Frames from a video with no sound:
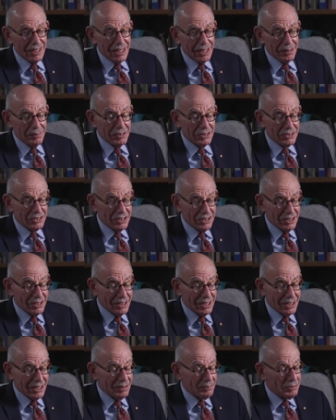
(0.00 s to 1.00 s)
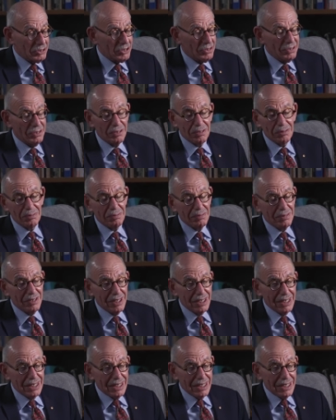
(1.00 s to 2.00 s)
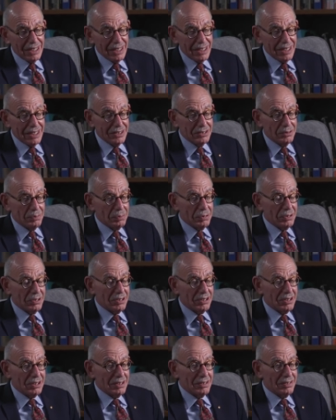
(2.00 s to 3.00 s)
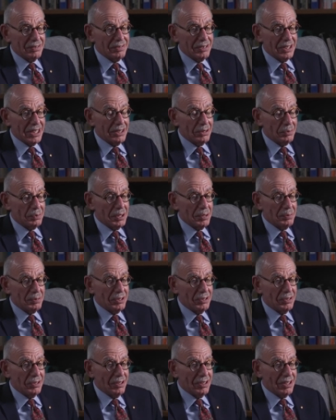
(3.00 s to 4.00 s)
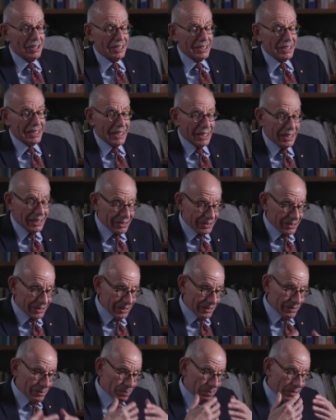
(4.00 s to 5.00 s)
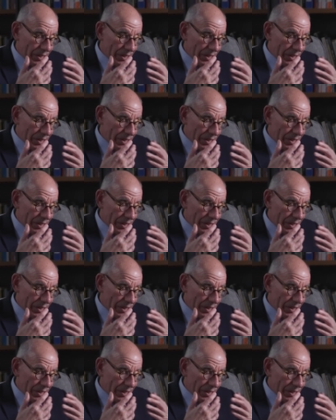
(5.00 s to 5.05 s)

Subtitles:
I'm concerned, and I'm sure is important for other people who are engaged in the